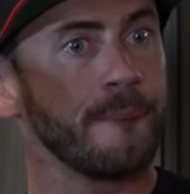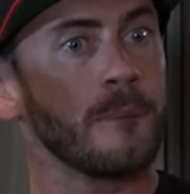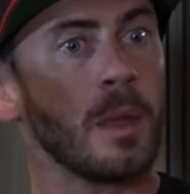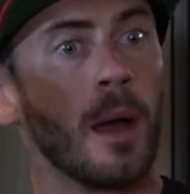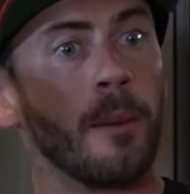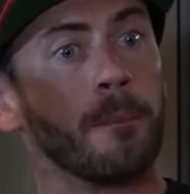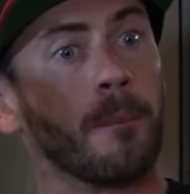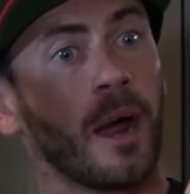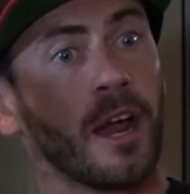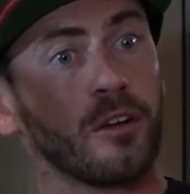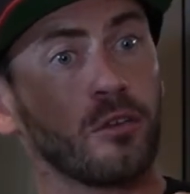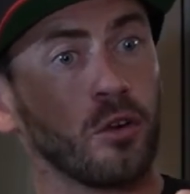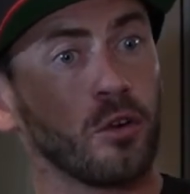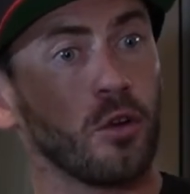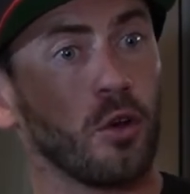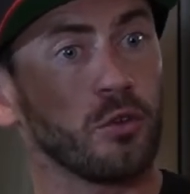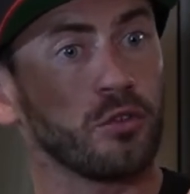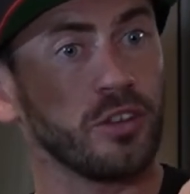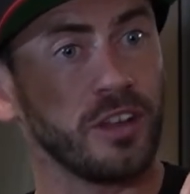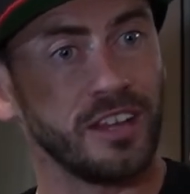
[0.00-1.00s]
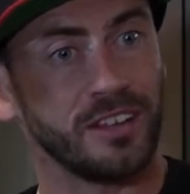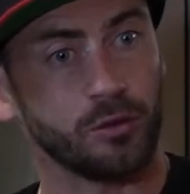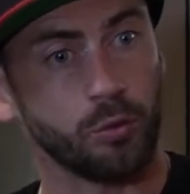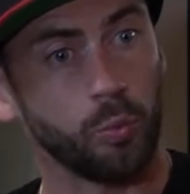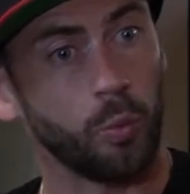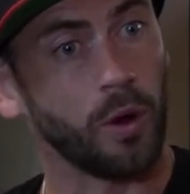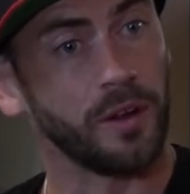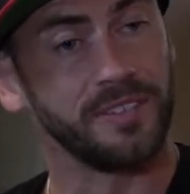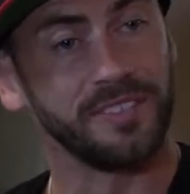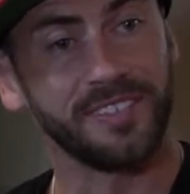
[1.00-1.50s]
A microdose is
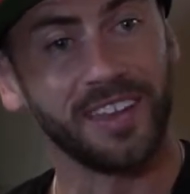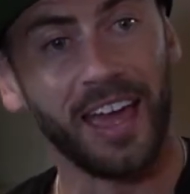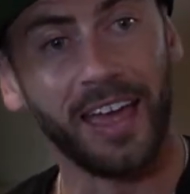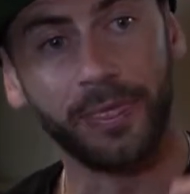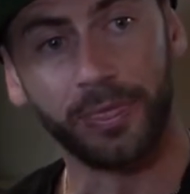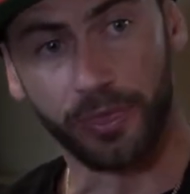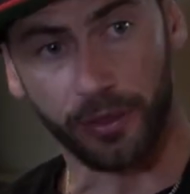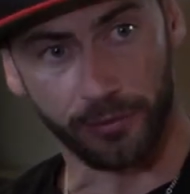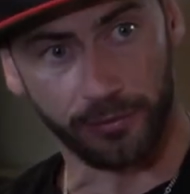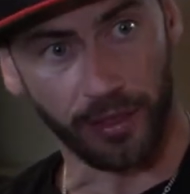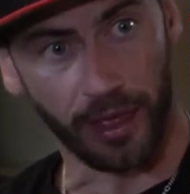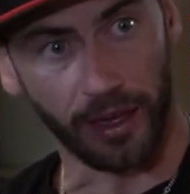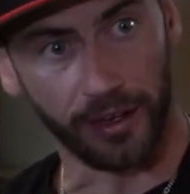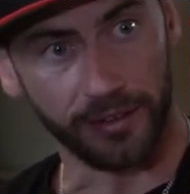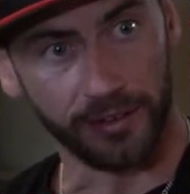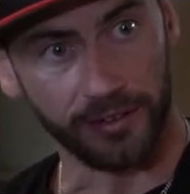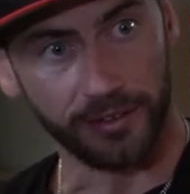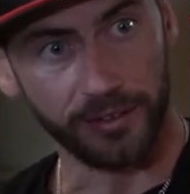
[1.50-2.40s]
1/10 of that.